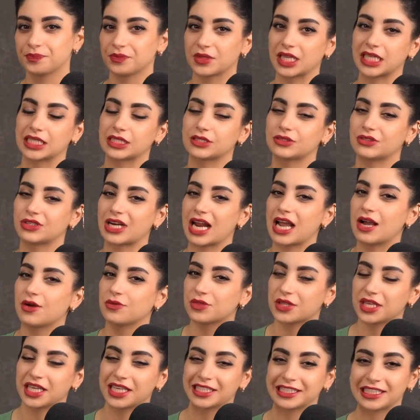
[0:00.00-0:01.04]
That round
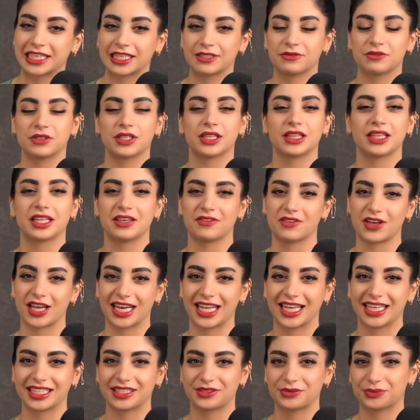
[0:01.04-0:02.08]
thing that we live on
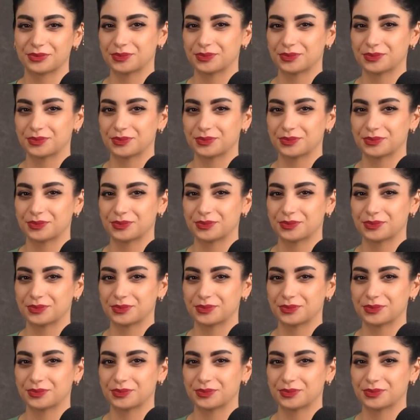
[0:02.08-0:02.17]
it.